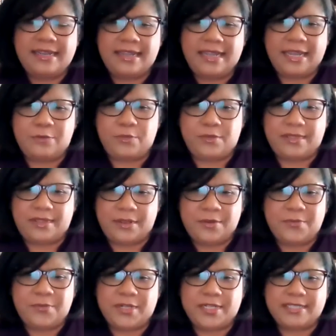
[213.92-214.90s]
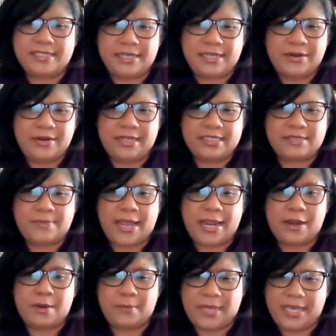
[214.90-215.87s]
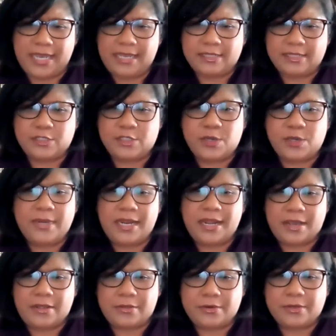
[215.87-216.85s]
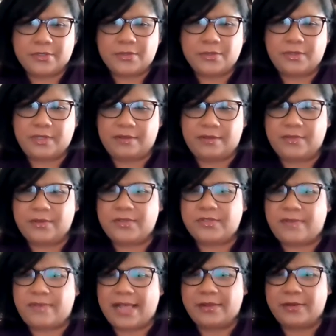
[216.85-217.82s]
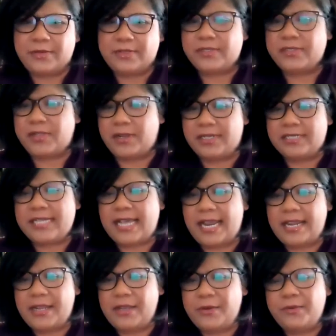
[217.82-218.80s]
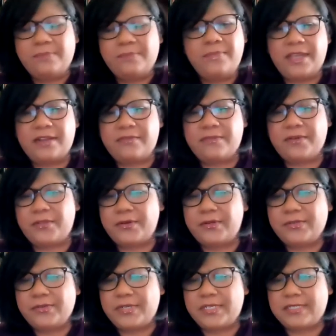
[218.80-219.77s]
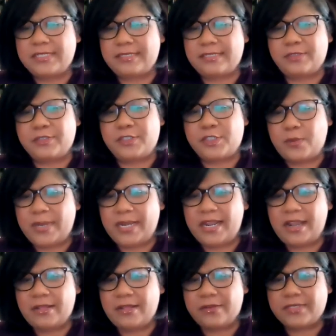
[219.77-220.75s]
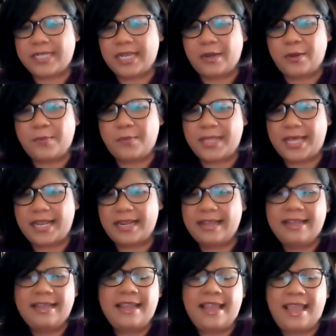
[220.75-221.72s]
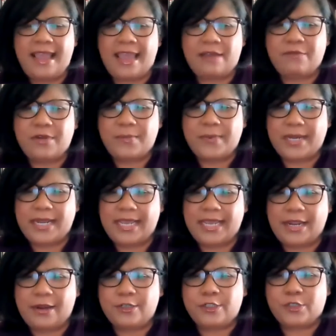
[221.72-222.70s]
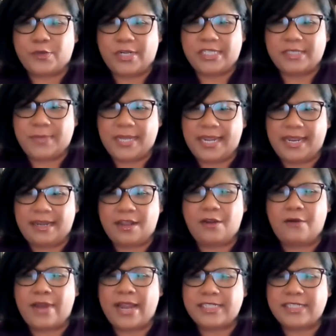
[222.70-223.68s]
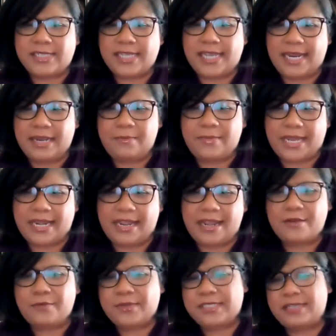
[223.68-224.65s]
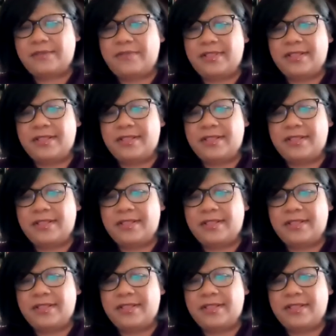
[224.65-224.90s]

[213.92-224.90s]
And it will continue to inspire me and so many others who live those values alongside you. And for those reasons and so many others, I hope that everybody here joins me in congratulating Betty on receiving